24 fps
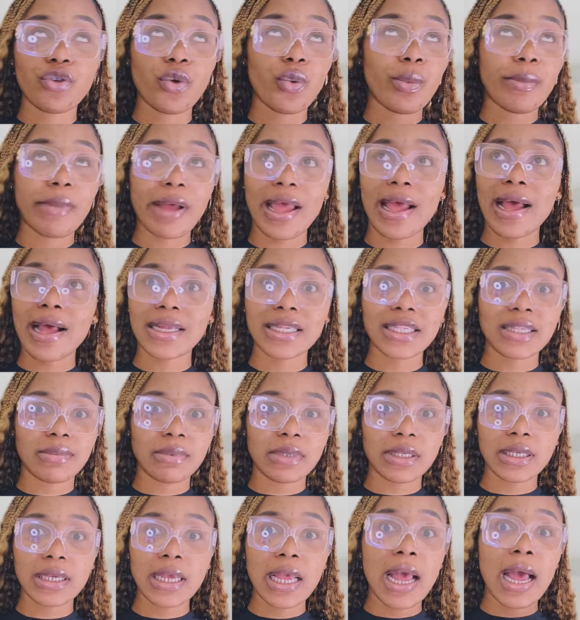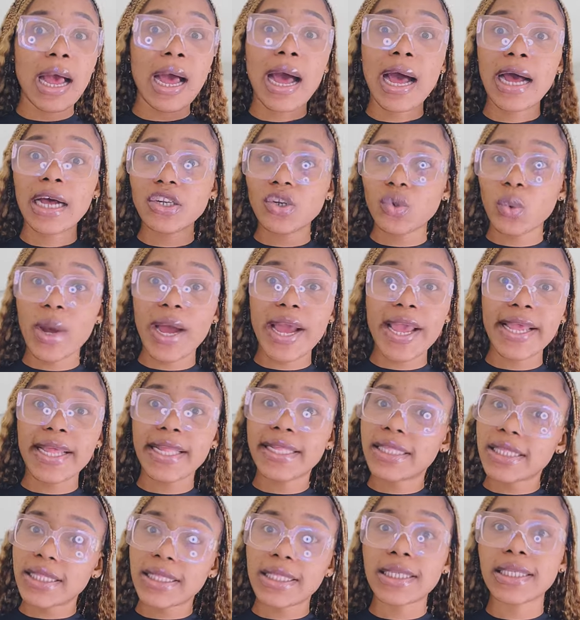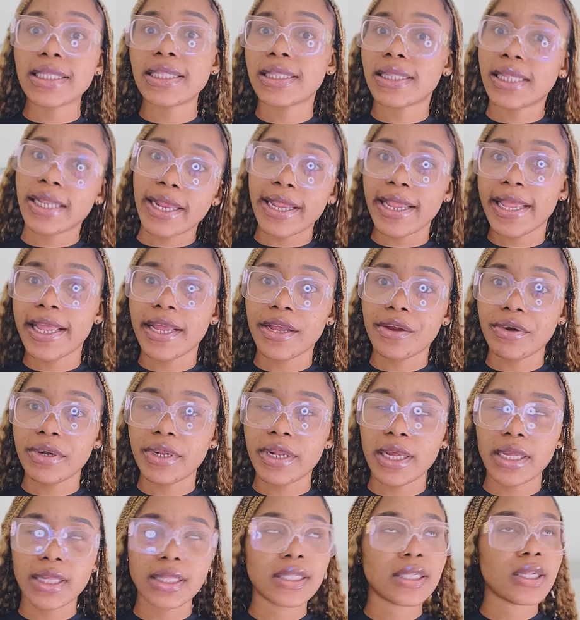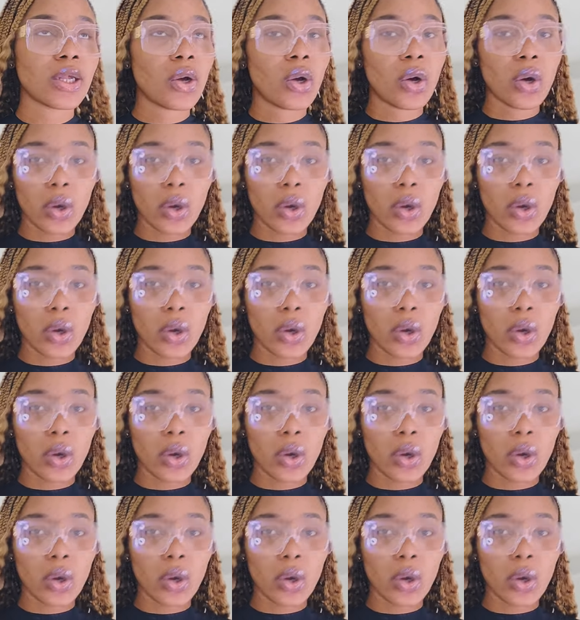Someone might ask me, how do I eat these three ingredients?